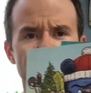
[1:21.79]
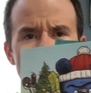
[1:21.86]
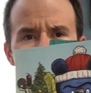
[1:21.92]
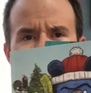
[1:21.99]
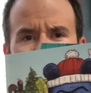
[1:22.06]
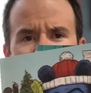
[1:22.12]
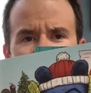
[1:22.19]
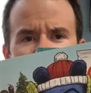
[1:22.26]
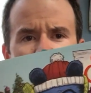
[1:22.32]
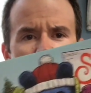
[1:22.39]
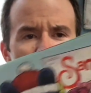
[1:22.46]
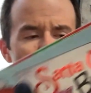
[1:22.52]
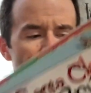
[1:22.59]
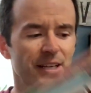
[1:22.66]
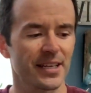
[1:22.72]
or a kid
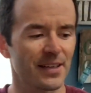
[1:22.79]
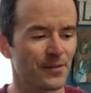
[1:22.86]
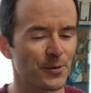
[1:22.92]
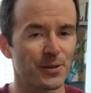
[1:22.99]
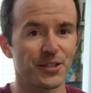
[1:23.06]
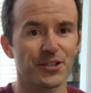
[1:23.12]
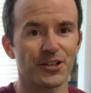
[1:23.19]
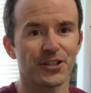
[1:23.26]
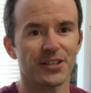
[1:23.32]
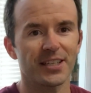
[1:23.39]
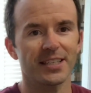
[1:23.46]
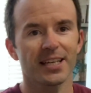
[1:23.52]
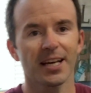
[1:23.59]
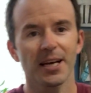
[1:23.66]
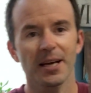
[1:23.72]
borrowed it, never returned it.